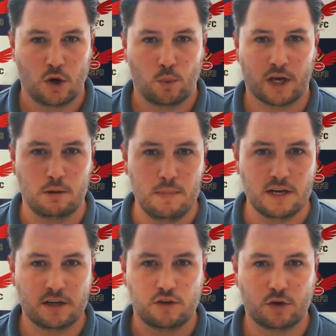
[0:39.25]
we're
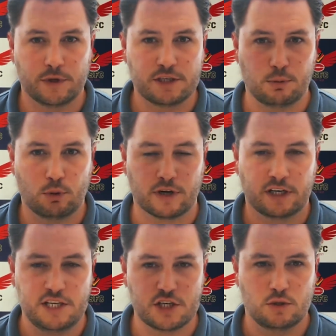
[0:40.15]
committed to exploring
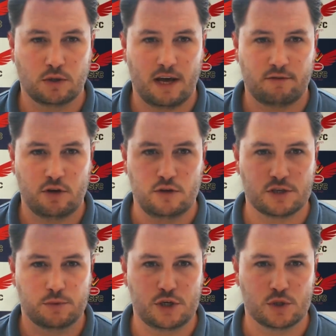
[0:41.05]
additional avenues
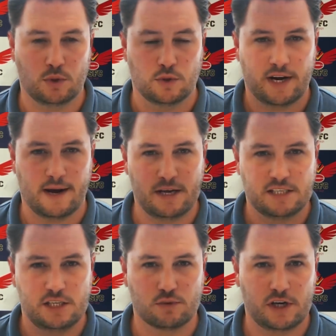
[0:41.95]
to ensure that our
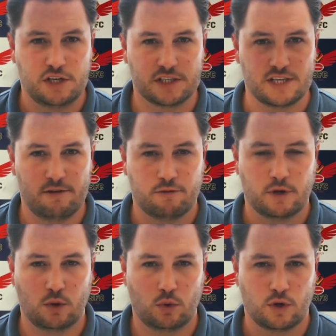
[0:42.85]
message reaches every
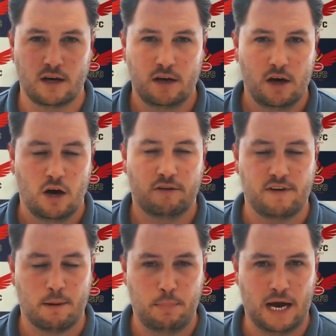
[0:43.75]
corner of
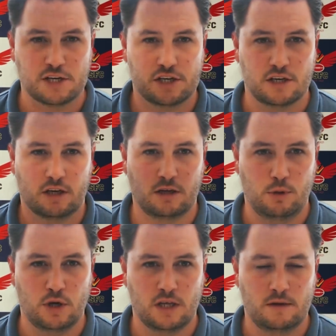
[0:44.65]
our passionate
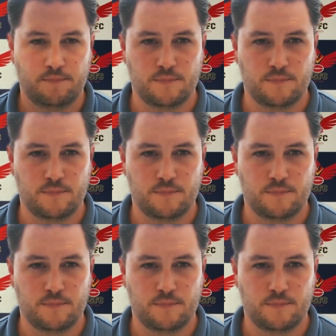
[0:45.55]
community.